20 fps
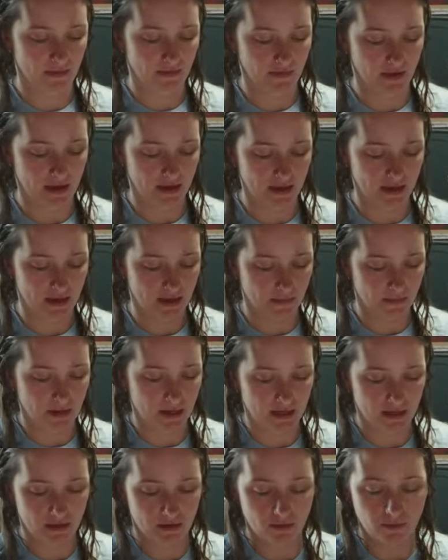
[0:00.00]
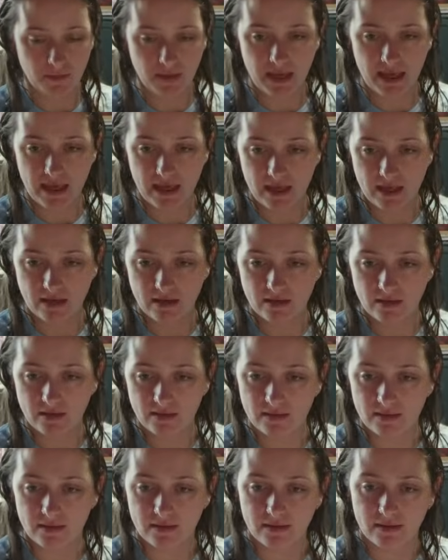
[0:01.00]
If I can get my little pen.
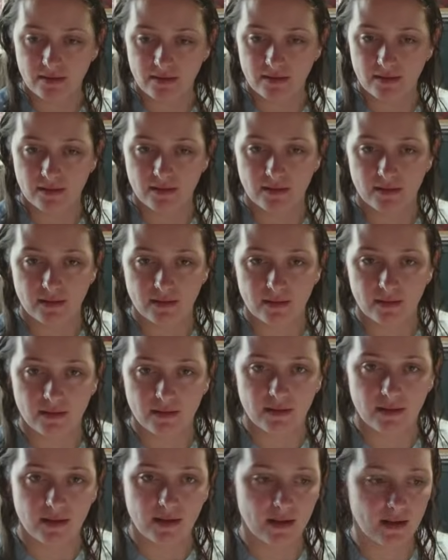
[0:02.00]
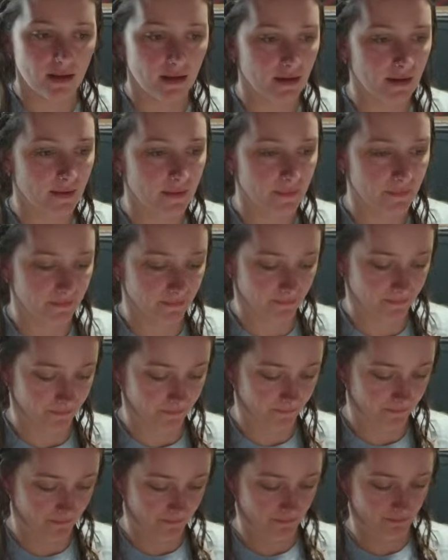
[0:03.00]
Oh
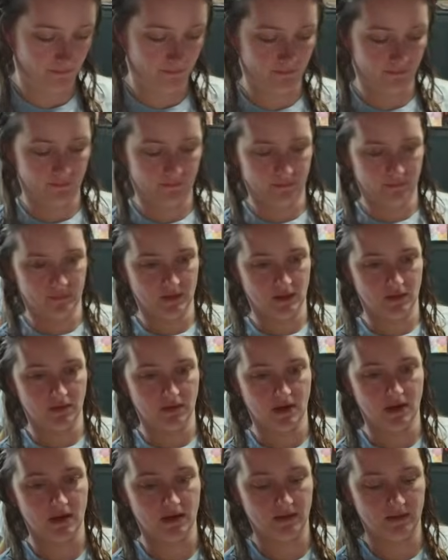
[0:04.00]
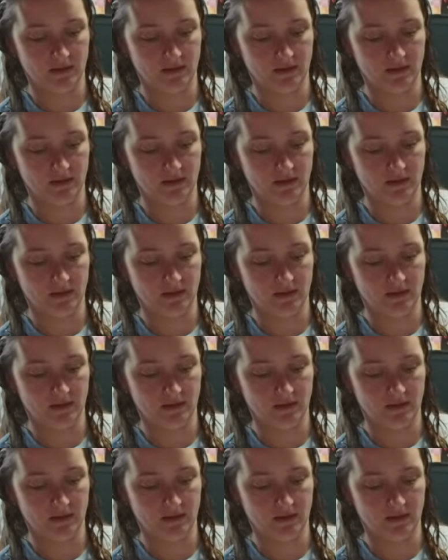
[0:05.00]
God.